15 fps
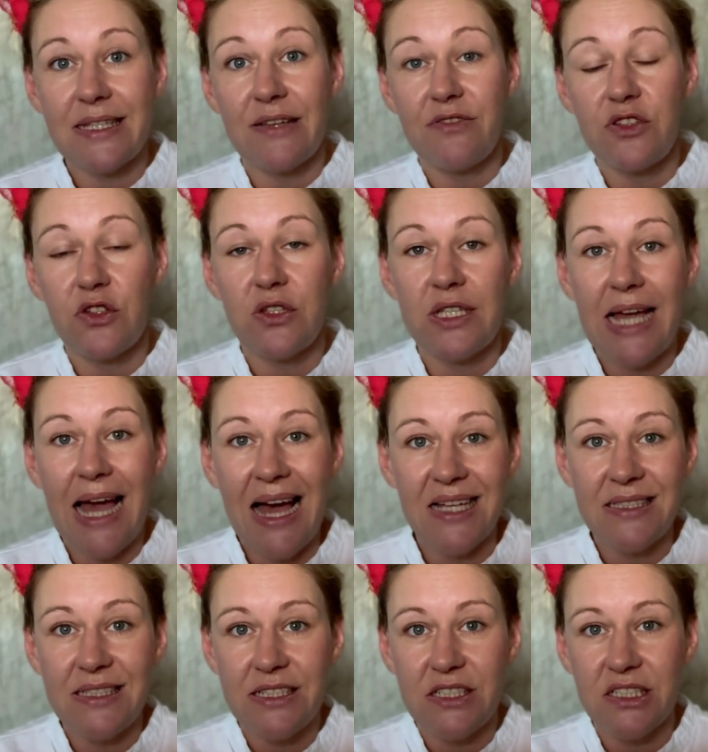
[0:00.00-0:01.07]
gives you the
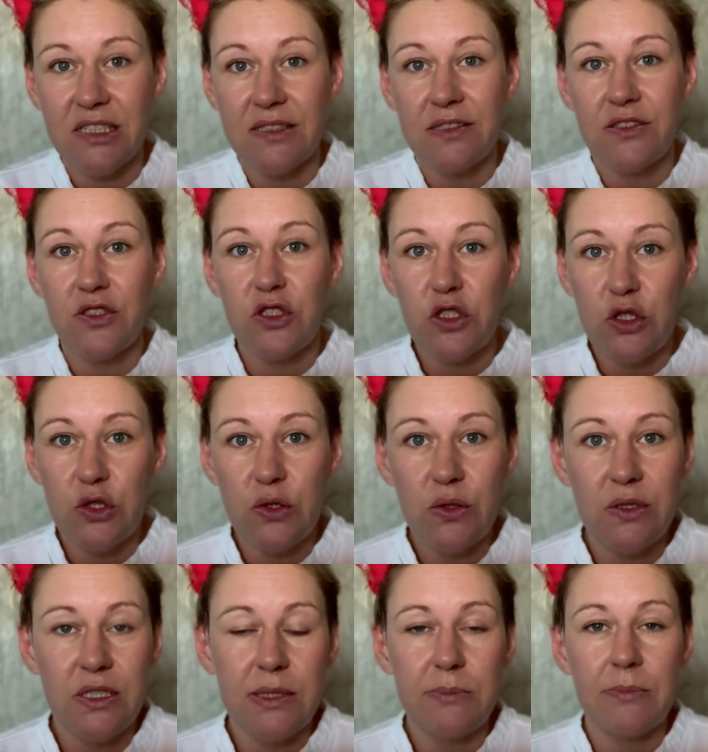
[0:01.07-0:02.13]
antigens to
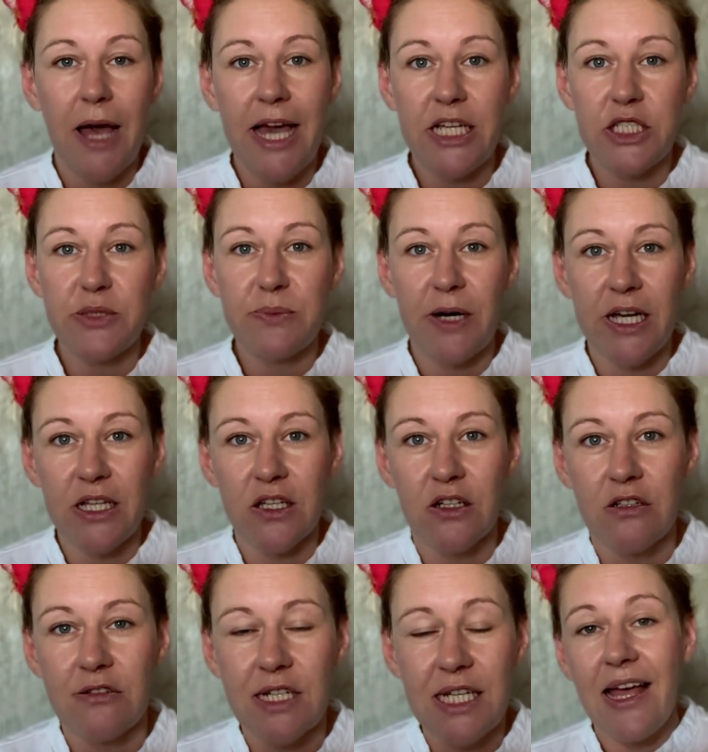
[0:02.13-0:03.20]
the H.
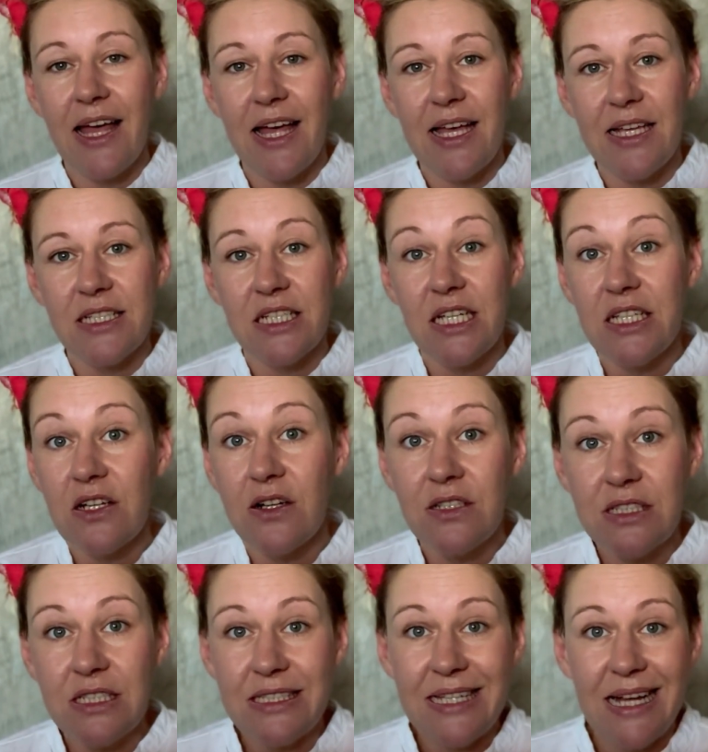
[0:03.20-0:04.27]
pylori, it
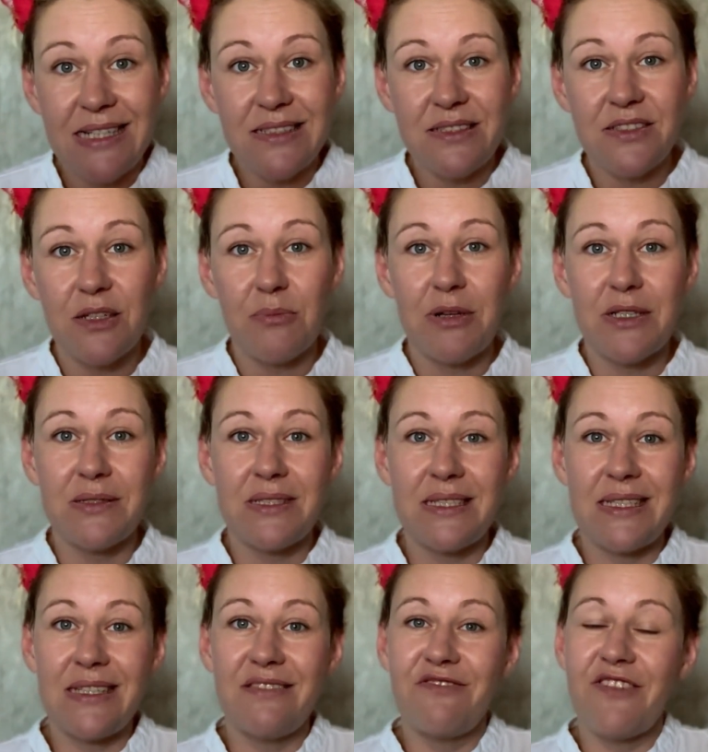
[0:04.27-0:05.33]
only tells you about the
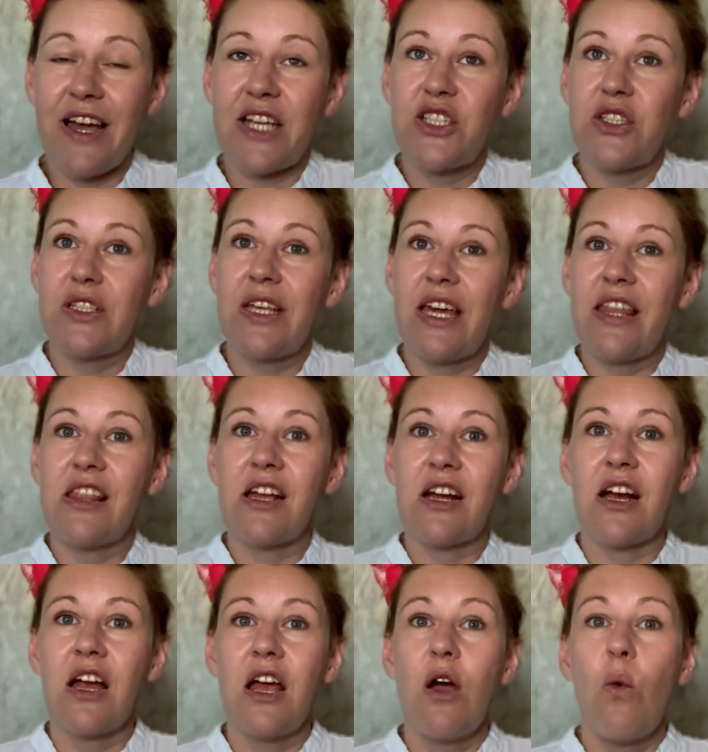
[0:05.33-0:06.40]
infection either
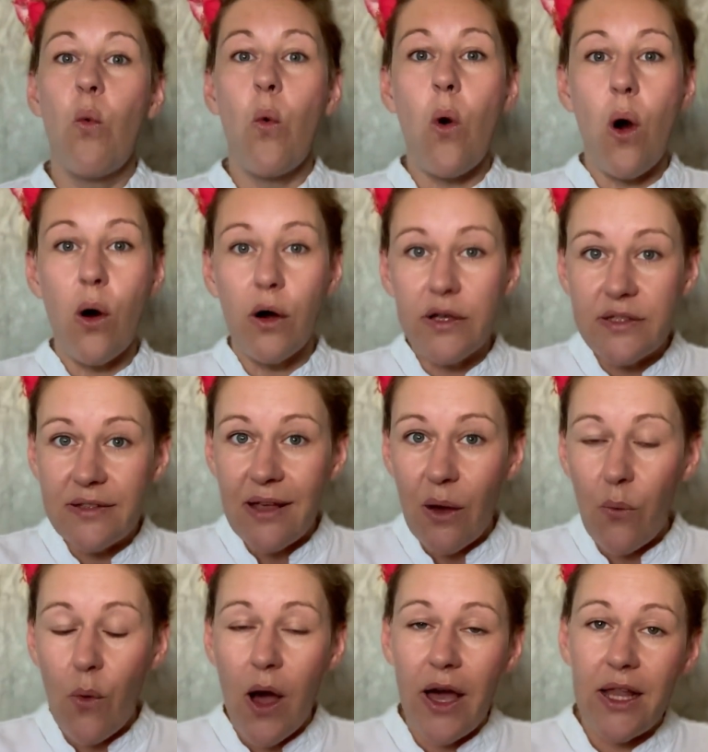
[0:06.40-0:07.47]
was a
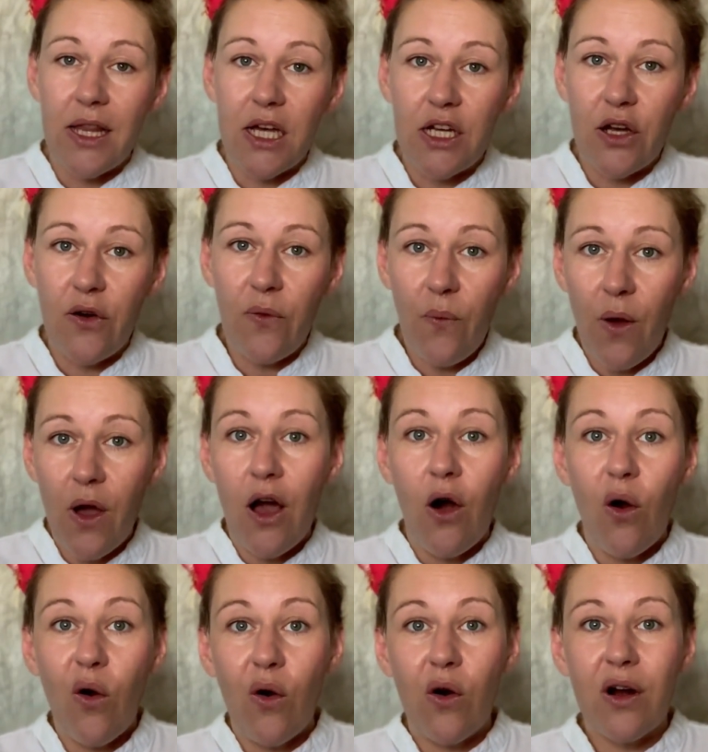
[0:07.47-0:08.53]
while ago
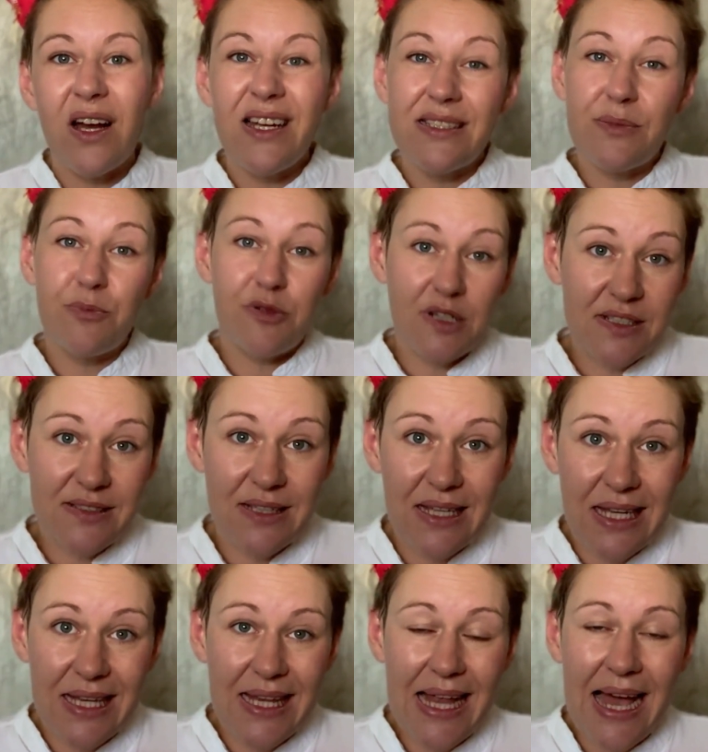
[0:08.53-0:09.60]
or is
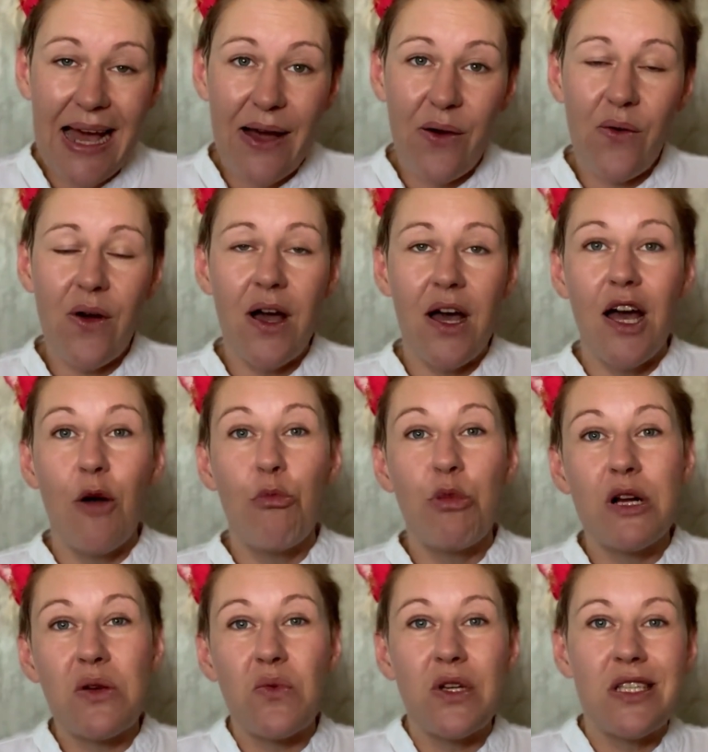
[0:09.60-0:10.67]
present now,
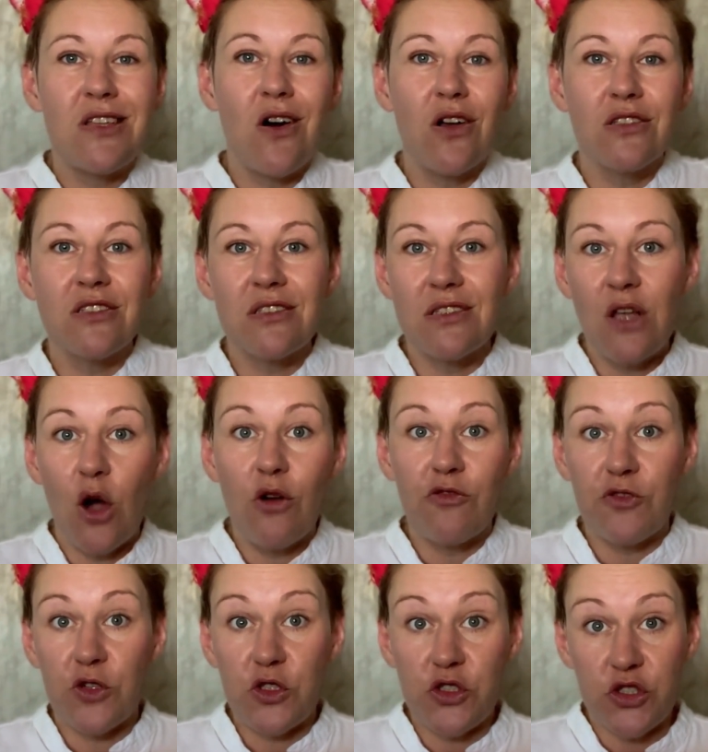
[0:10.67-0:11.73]
but we don't know
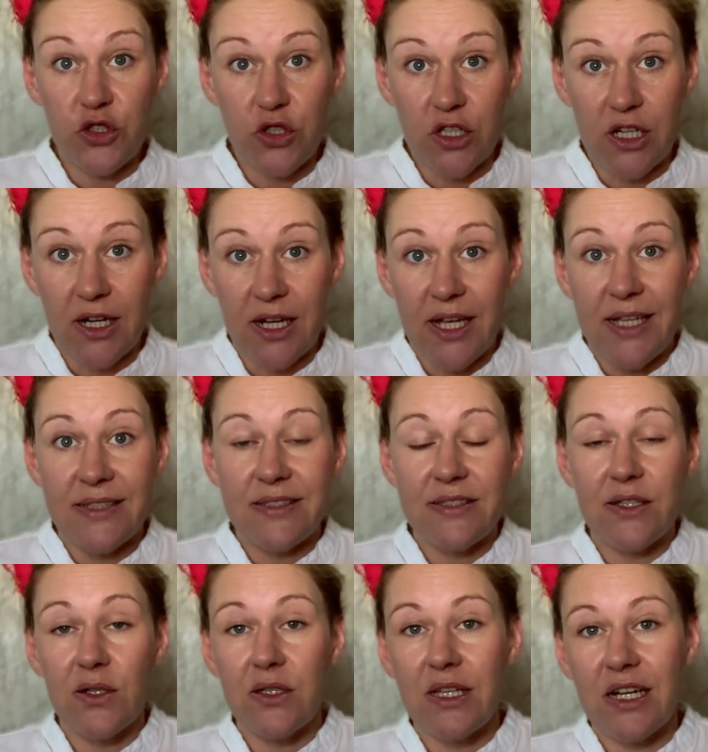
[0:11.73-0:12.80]
for sure.
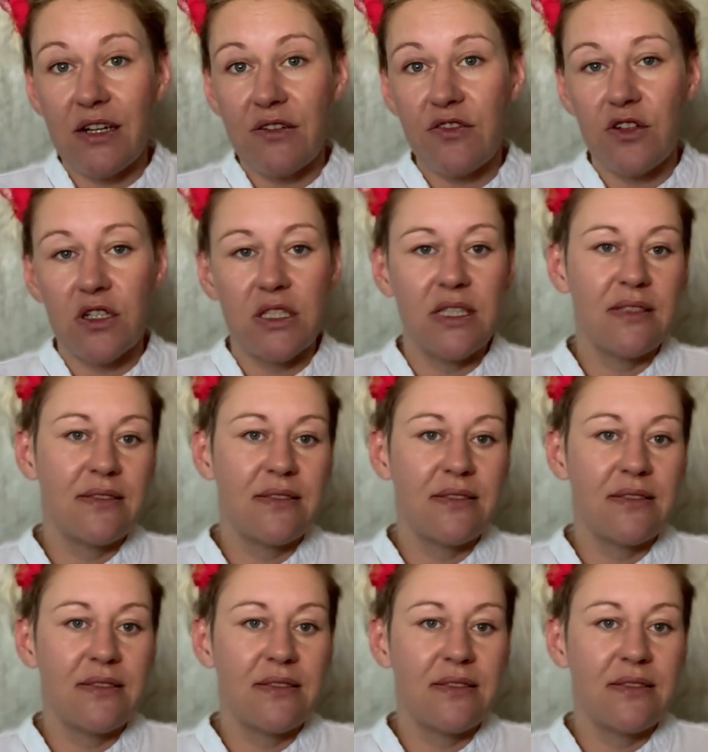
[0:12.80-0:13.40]
So therefore,